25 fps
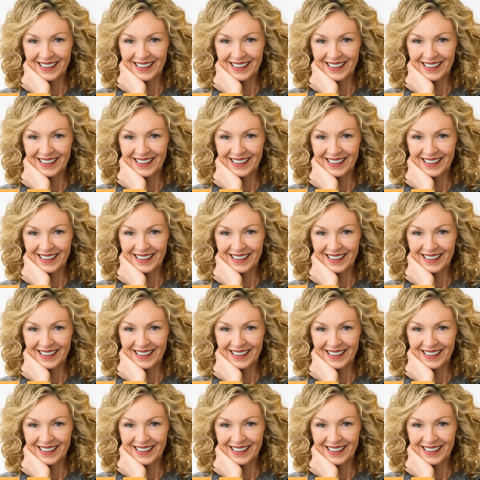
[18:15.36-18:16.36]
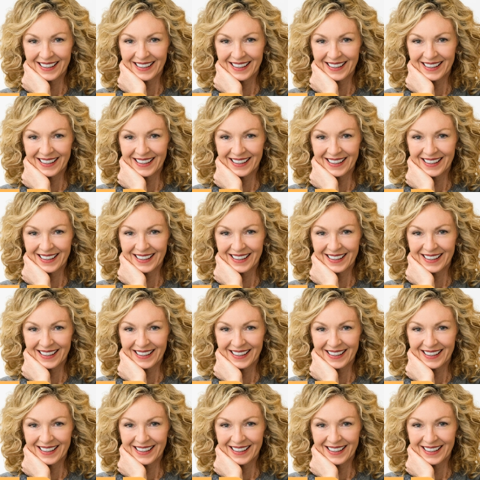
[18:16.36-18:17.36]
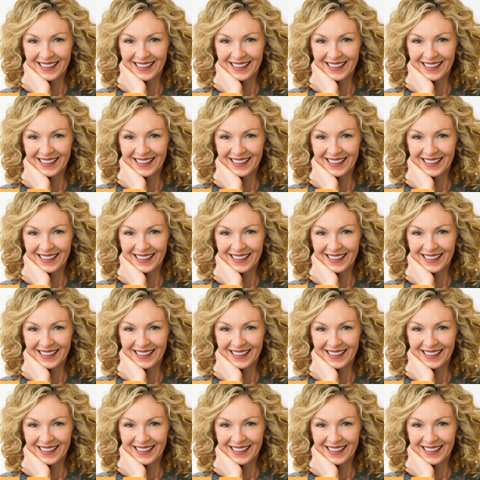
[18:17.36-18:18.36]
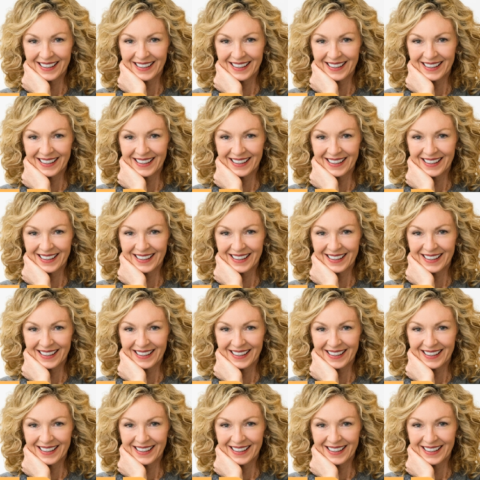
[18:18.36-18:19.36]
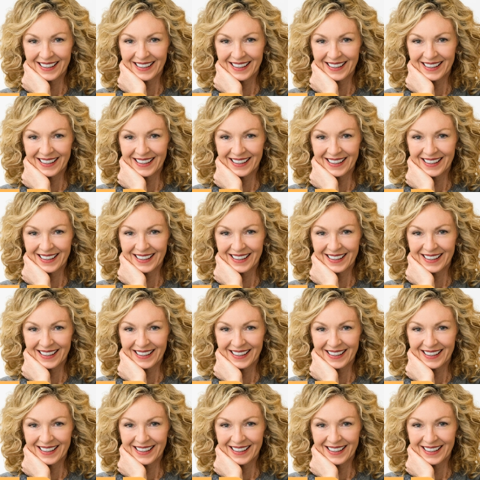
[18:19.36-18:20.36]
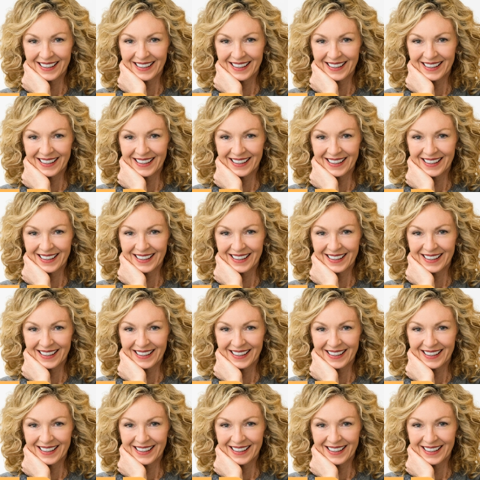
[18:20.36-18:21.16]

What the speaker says: (no lip movement)